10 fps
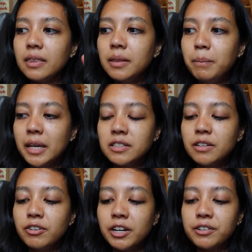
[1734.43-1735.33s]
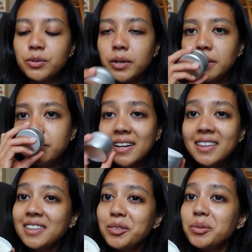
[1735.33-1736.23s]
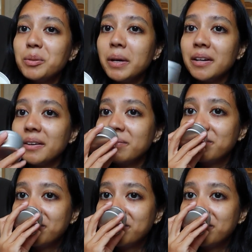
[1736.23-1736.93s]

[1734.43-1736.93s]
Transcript: the Makesy fragrance oil, and I think this one's better.